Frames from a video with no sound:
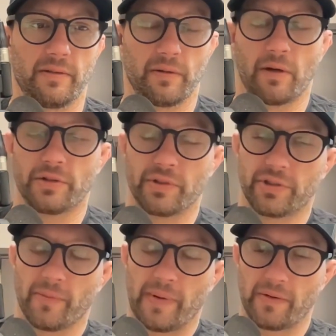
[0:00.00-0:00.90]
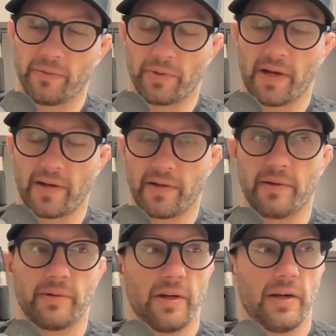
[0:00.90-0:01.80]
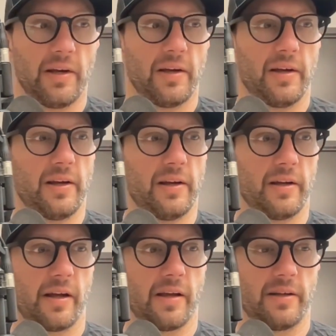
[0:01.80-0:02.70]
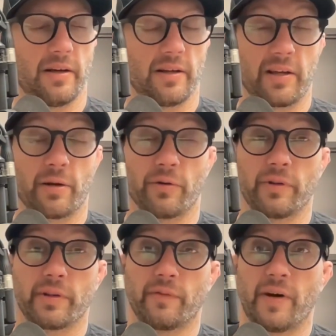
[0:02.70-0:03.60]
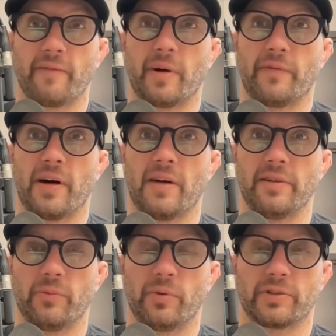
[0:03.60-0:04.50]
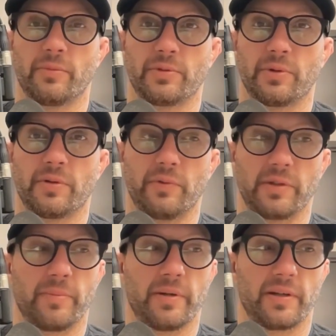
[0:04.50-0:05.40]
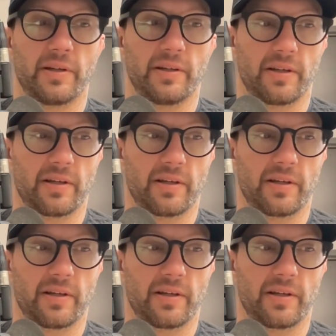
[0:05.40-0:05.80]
archery shop out in North Idaho. And he killed a really good 5x5, and then Wilson was on a really big